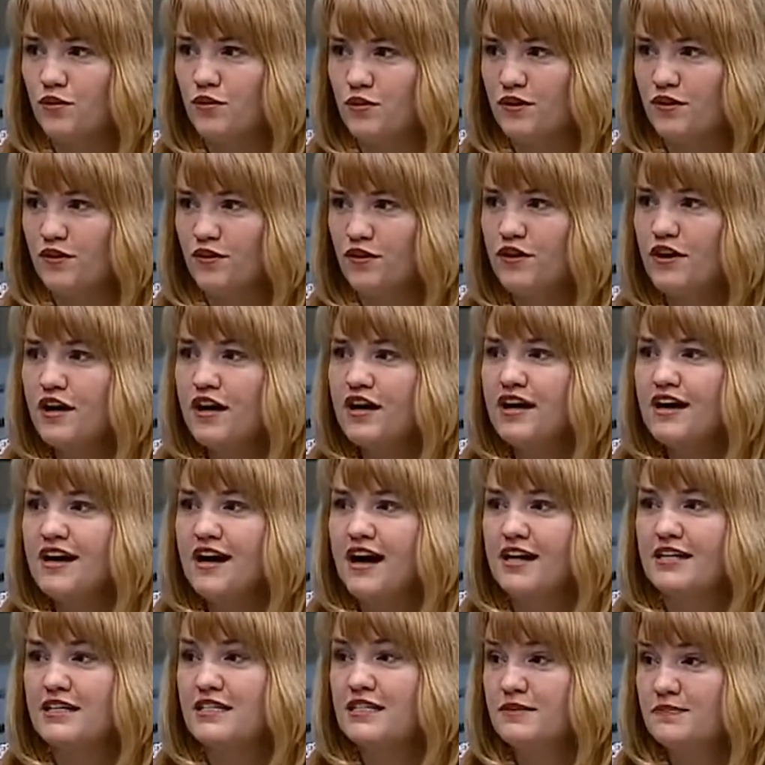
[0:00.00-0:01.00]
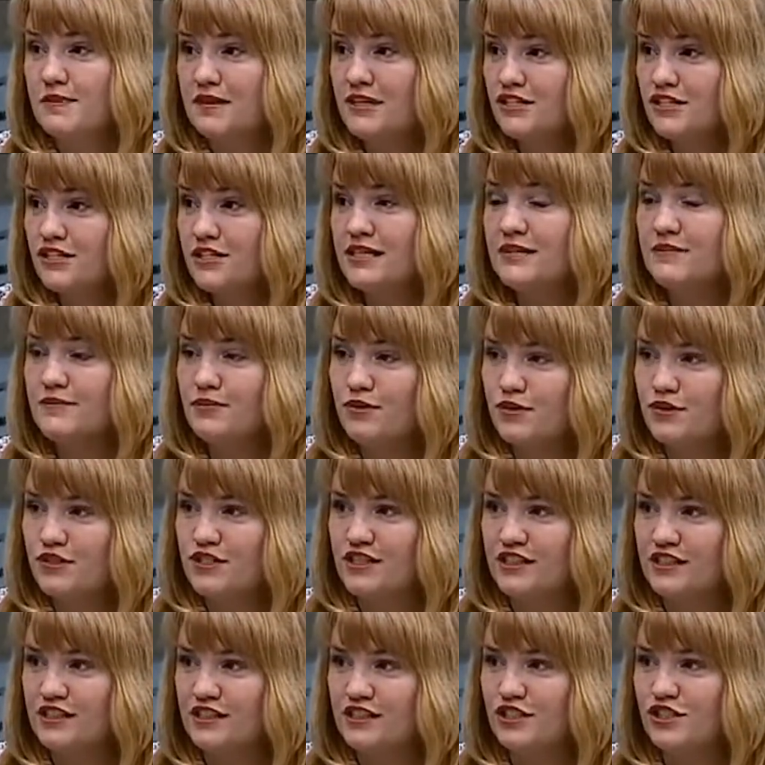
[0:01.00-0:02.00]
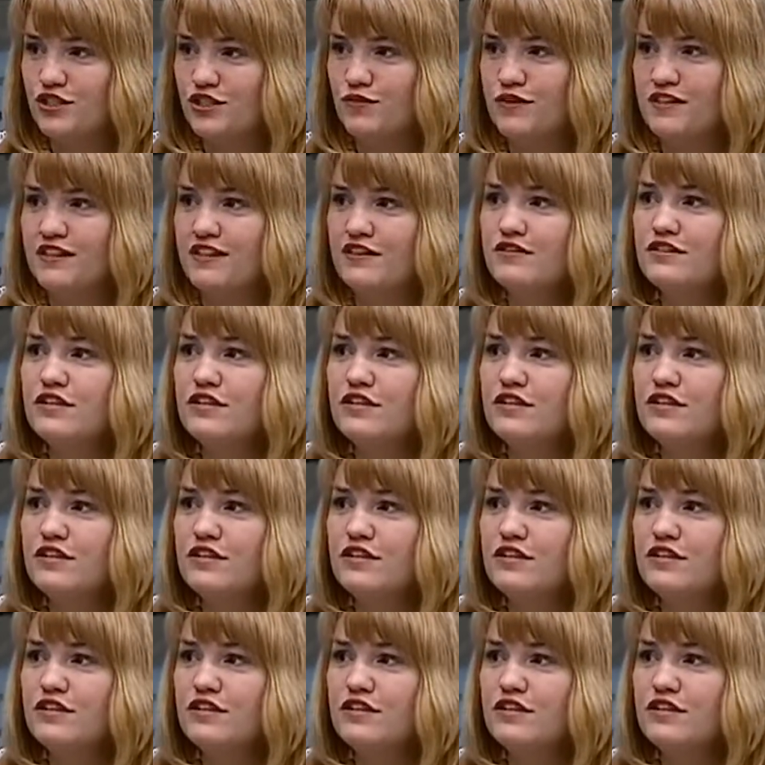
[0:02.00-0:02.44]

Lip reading: lawyer, especially in personal injury.